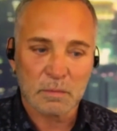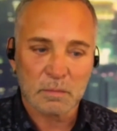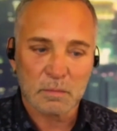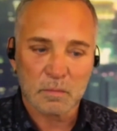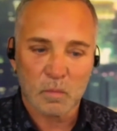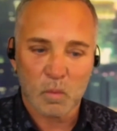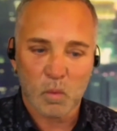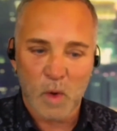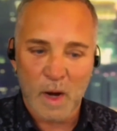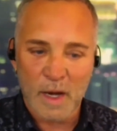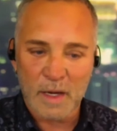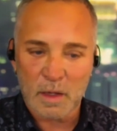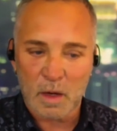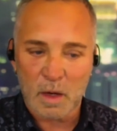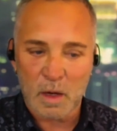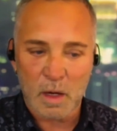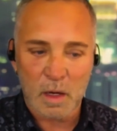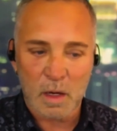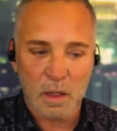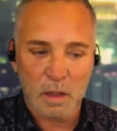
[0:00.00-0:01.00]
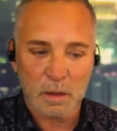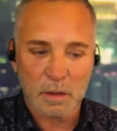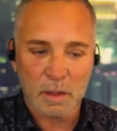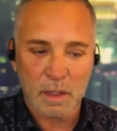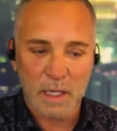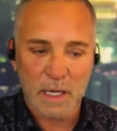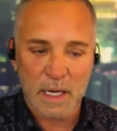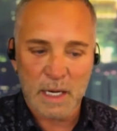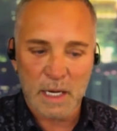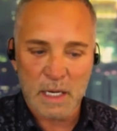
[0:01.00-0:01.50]
Went on
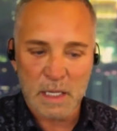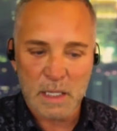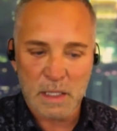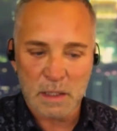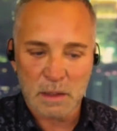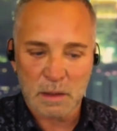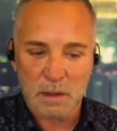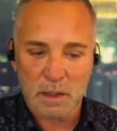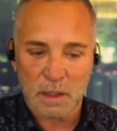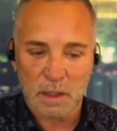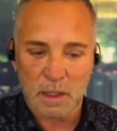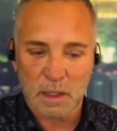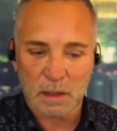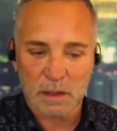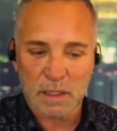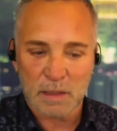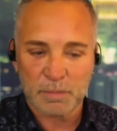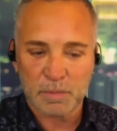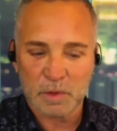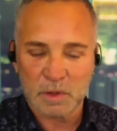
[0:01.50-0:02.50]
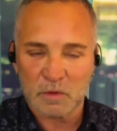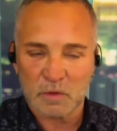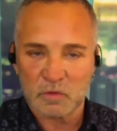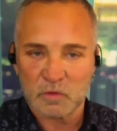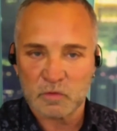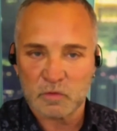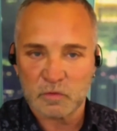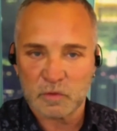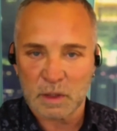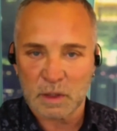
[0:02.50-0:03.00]
a couple of
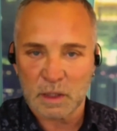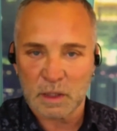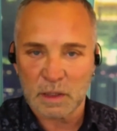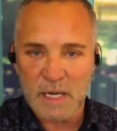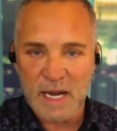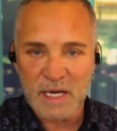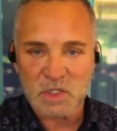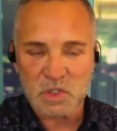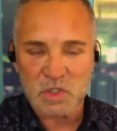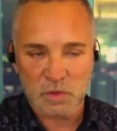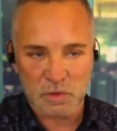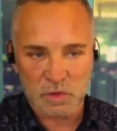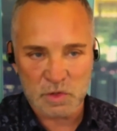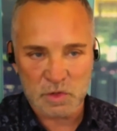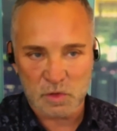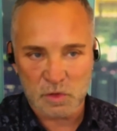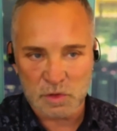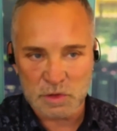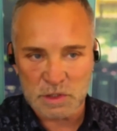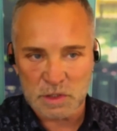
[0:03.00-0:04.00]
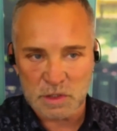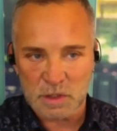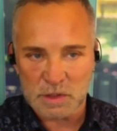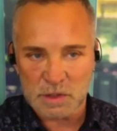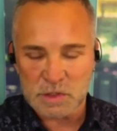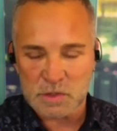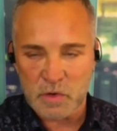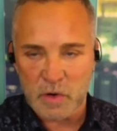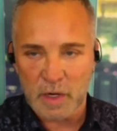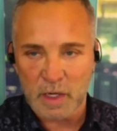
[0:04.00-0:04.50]
national tours in
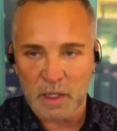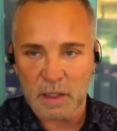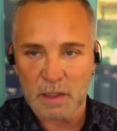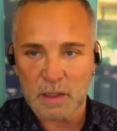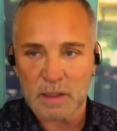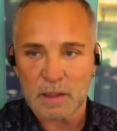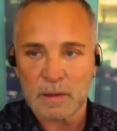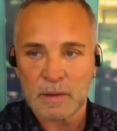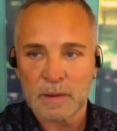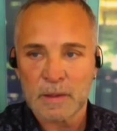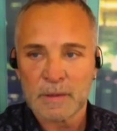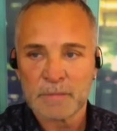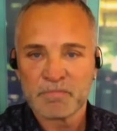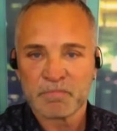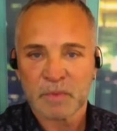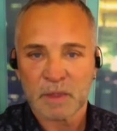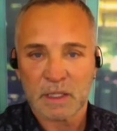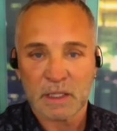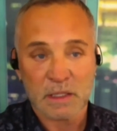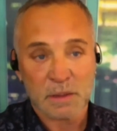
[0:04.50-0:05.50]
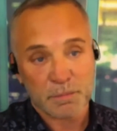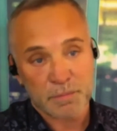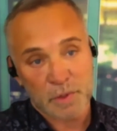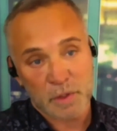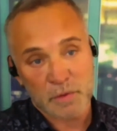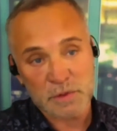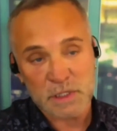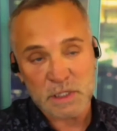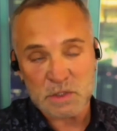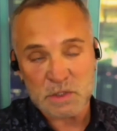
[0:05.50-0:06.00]
Australia. In the
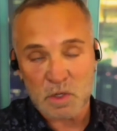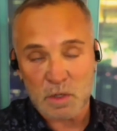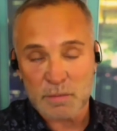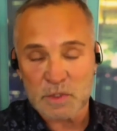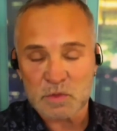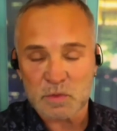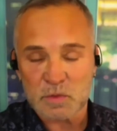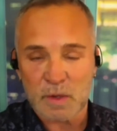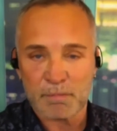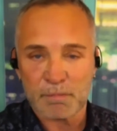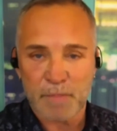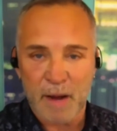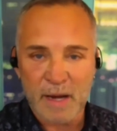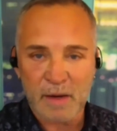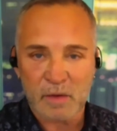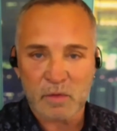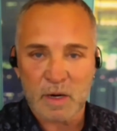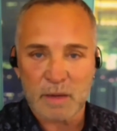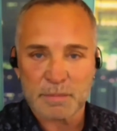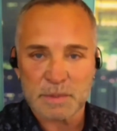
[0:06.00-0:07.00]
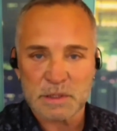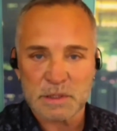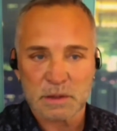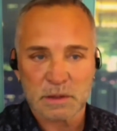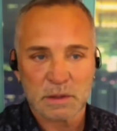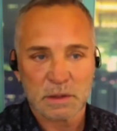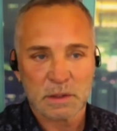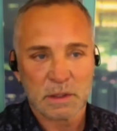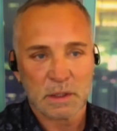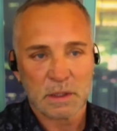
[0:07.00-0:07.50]
process, almost went bankrupt.
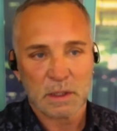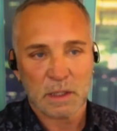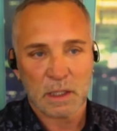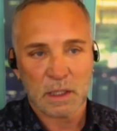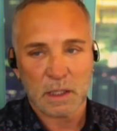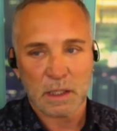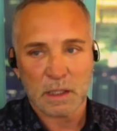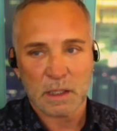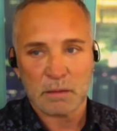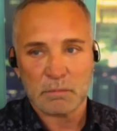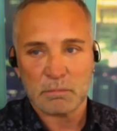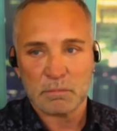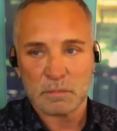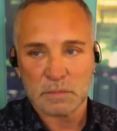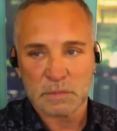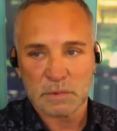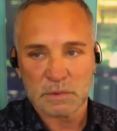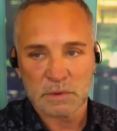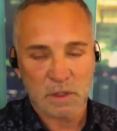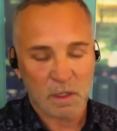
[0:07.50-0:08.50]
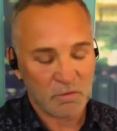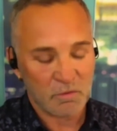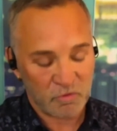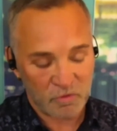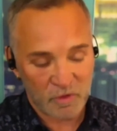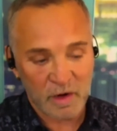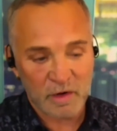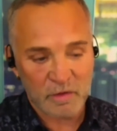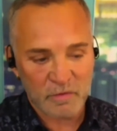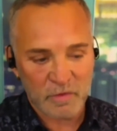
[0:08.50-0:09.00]
Got
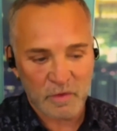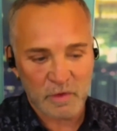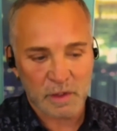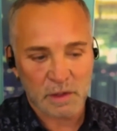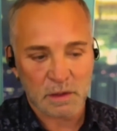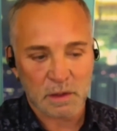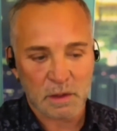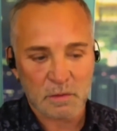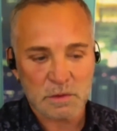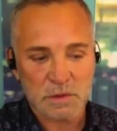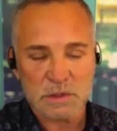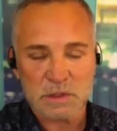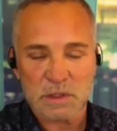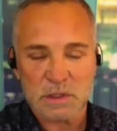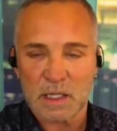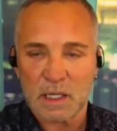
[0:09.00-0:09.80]
very, very close.